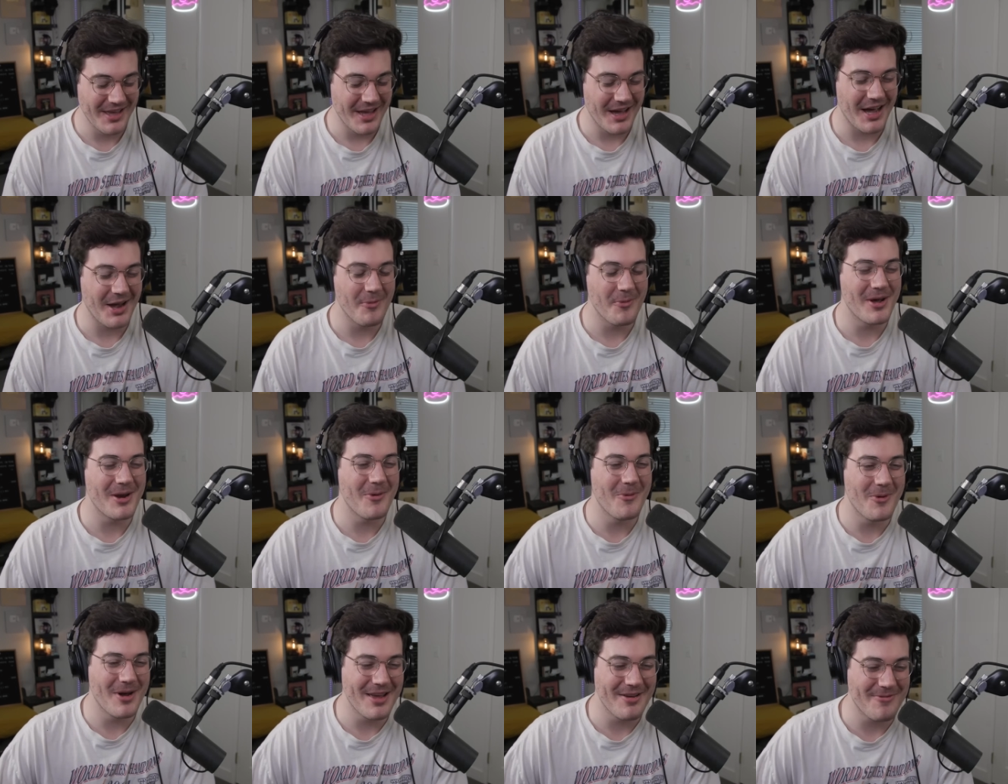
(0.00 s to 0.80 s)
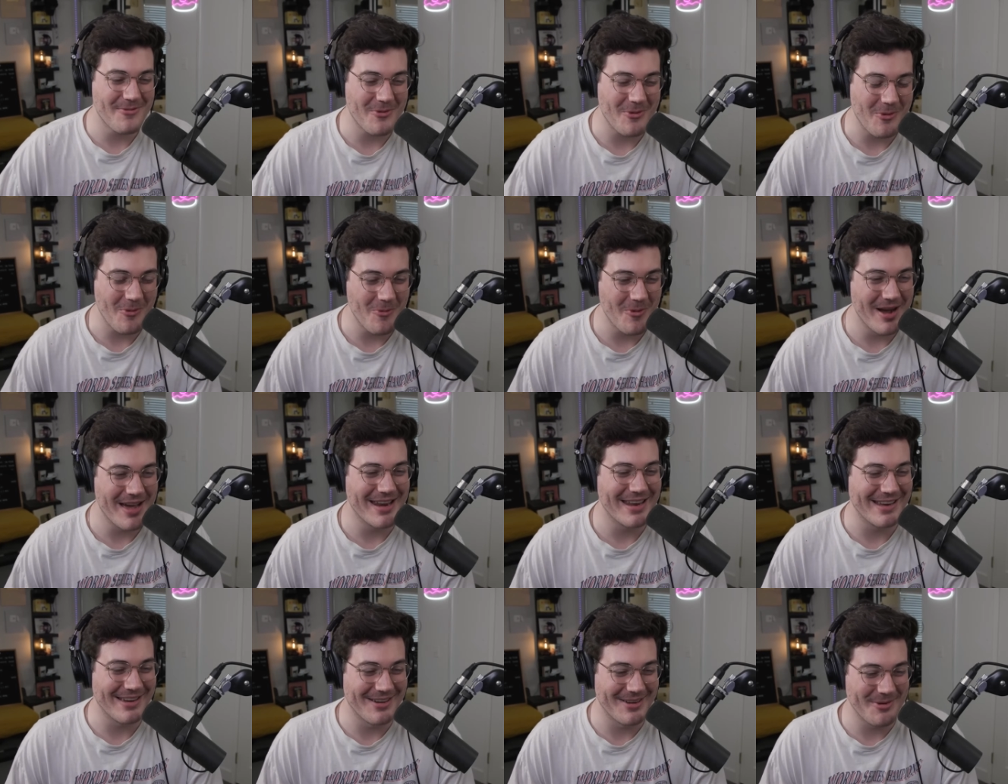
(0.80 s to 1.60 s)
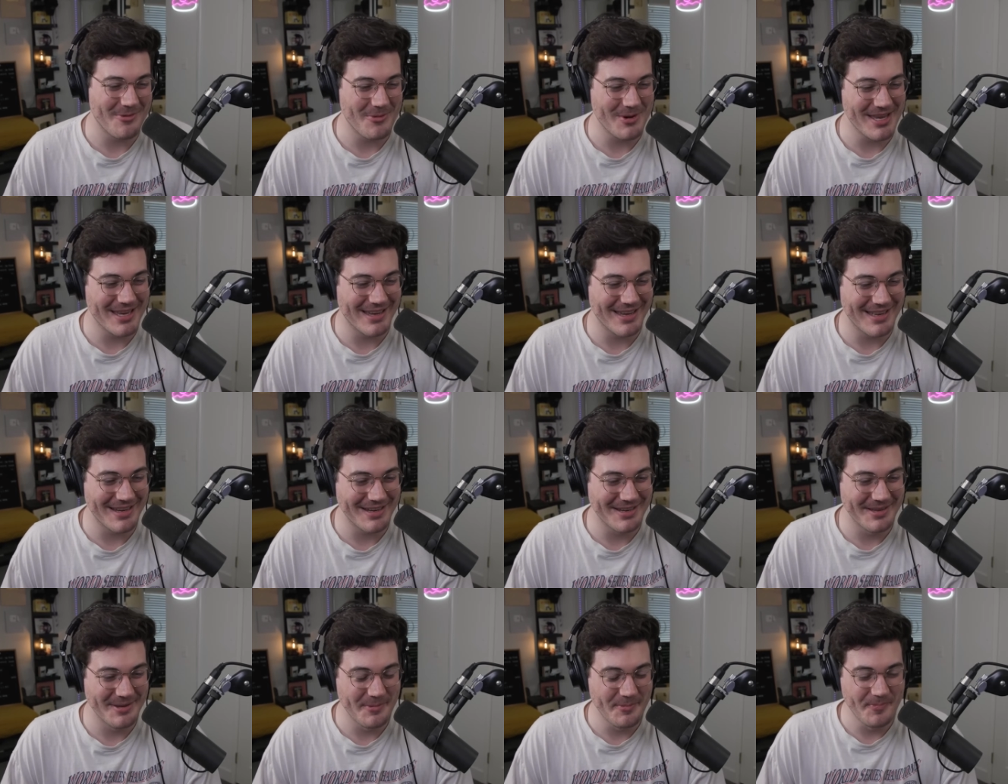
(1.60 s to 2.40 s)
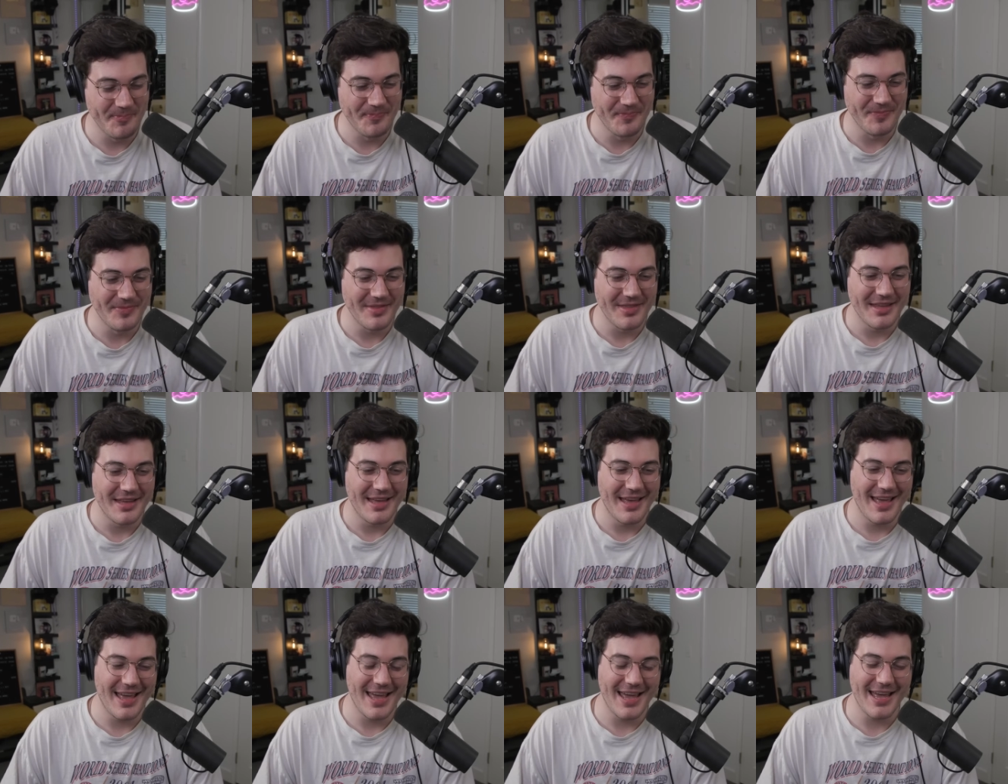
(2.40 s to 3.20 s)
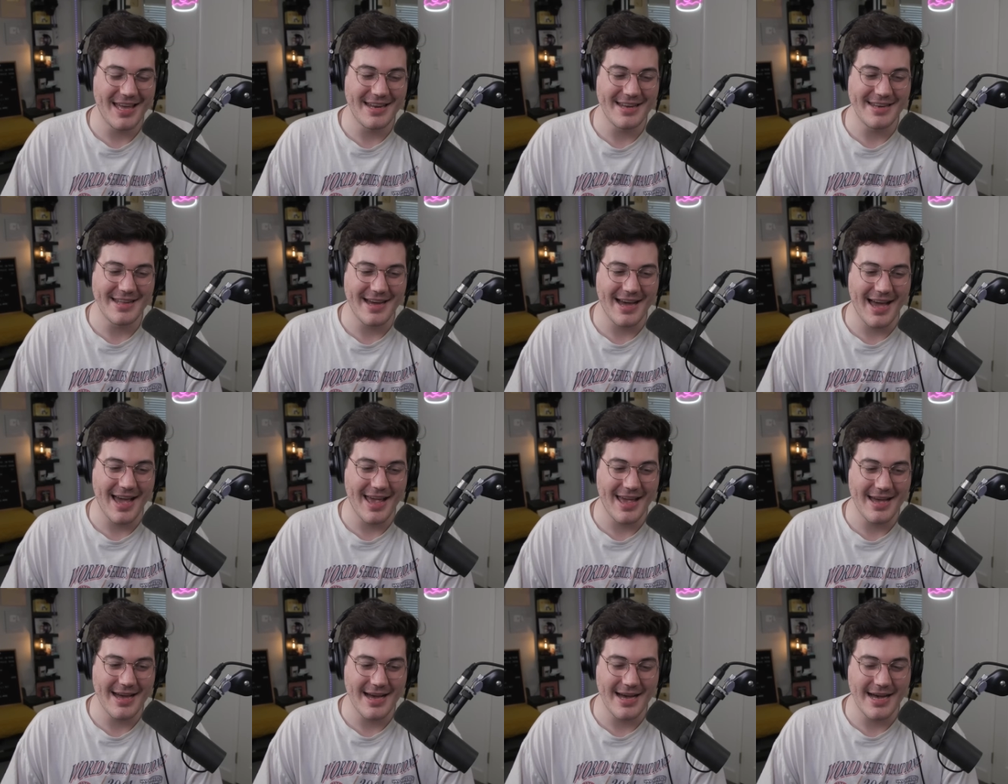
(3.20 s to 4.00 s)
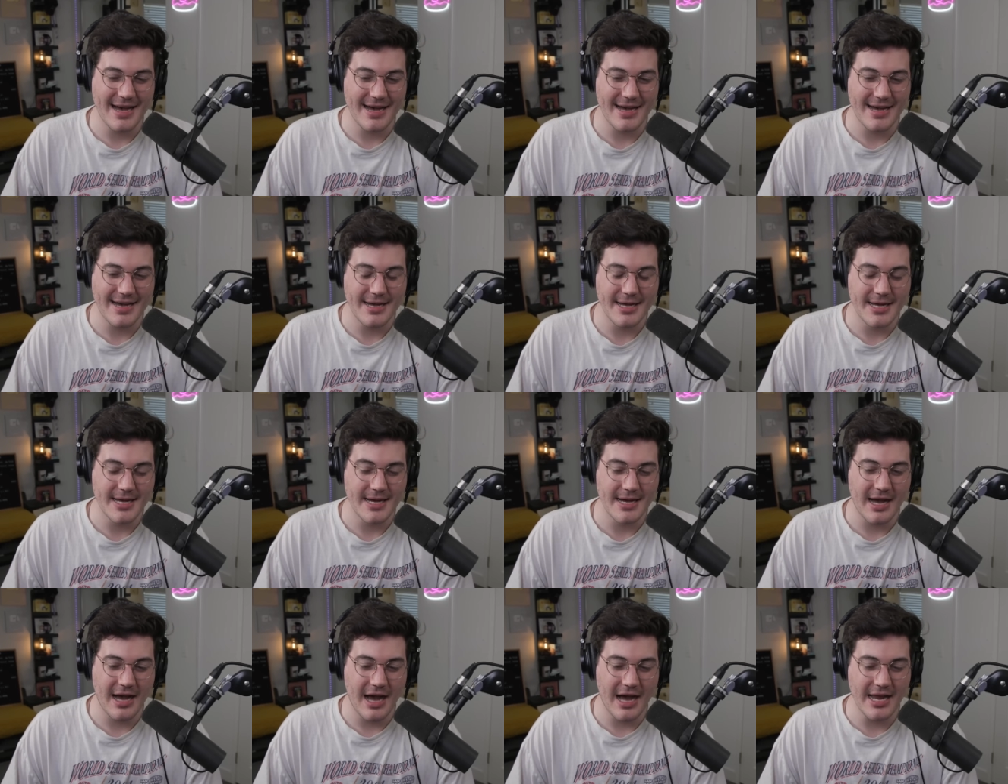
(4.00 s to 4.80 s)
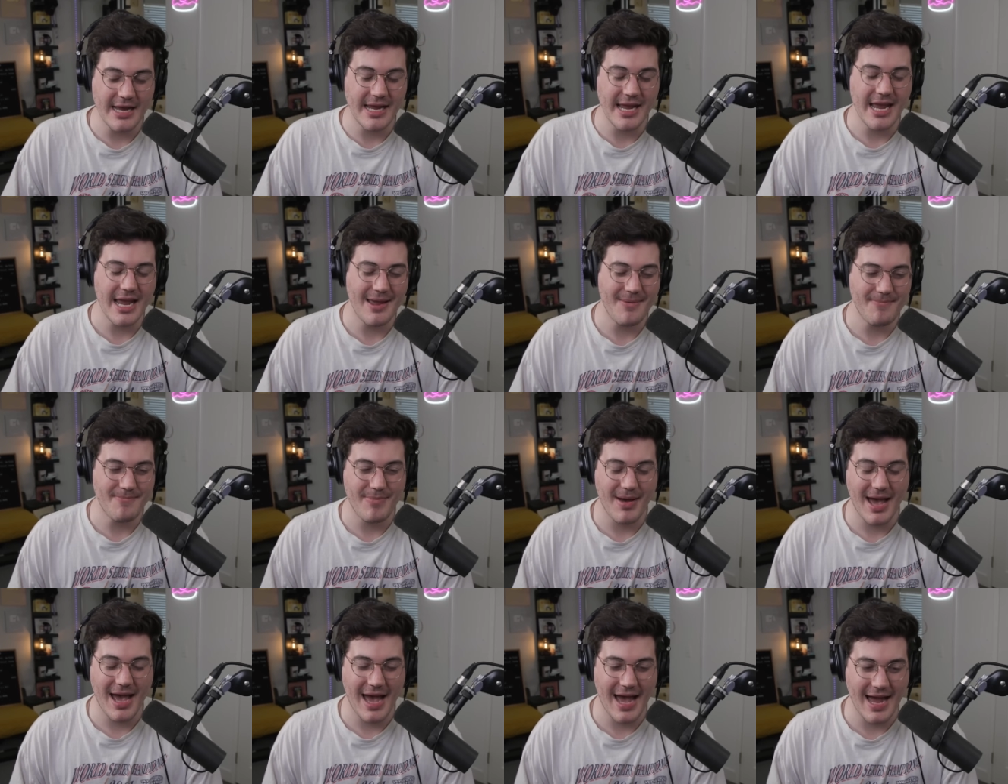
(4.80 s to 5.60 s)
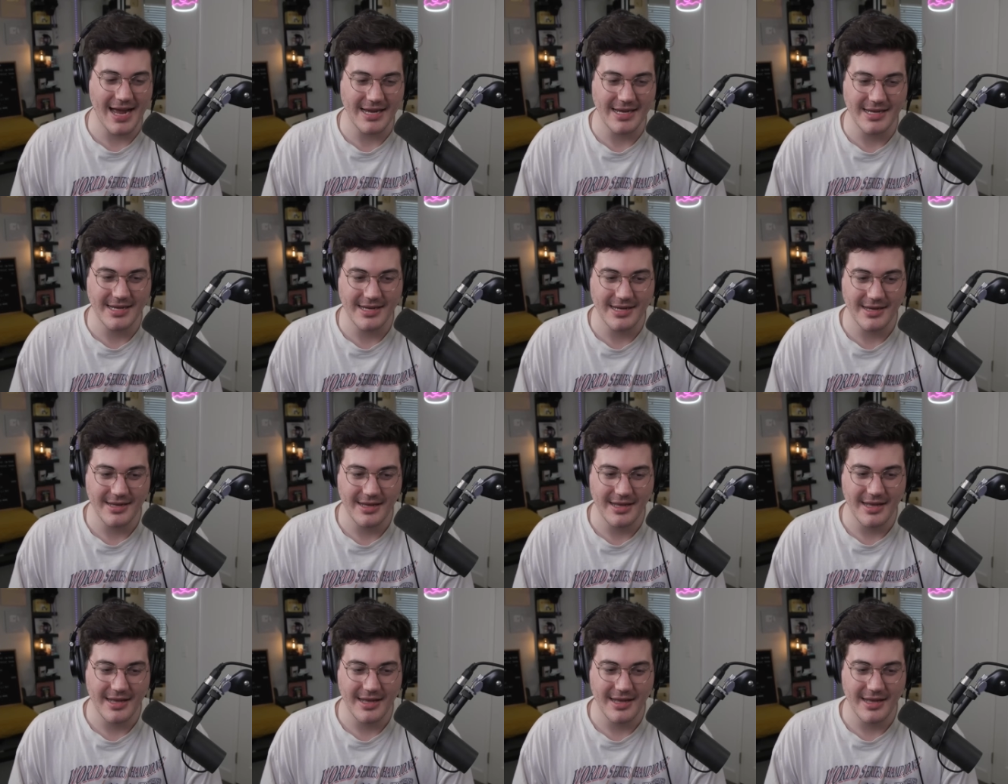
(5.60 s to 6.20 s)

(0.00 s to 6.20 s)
I went away for a wedding on a weekend, and I uh, I came back,